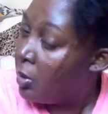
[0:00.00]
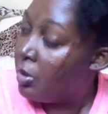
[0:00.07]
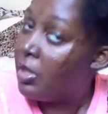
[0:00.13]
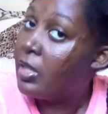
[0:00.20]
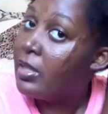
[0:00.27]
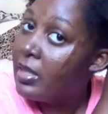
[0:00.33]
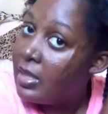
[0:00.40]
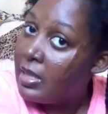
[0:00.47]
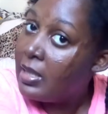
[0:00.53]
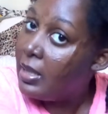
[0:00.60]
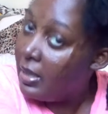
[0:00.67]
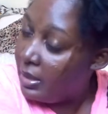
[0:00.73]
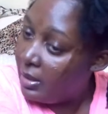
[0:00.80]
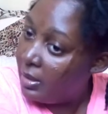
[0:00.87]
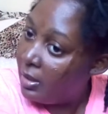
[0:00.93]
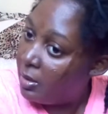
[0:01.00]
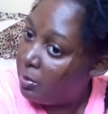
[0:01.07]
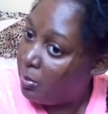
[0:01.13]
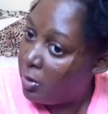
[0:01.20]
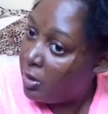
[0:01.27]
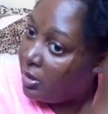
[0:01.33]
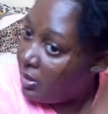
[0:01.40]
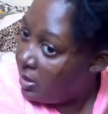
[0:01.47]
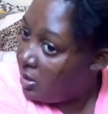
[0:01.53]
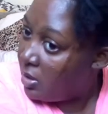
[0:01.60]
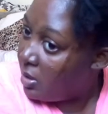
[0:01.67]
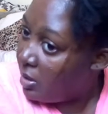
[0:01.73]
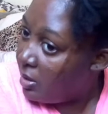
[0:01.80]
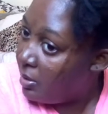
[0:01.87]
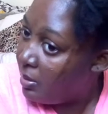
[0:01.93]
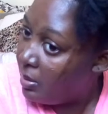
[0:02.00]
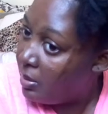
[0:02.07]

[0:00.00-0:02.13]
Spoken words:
Just seal in that moisture,